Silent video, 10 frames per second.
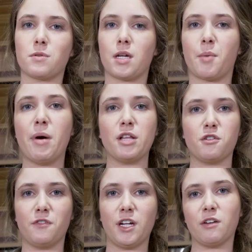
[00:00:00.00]
like a
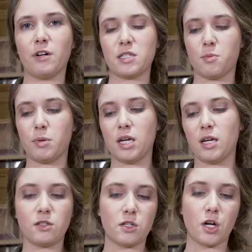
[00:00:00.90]
Pennsylvania
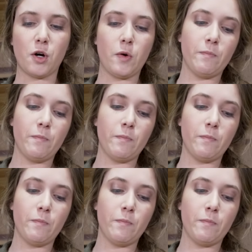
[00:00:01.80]
recipe. So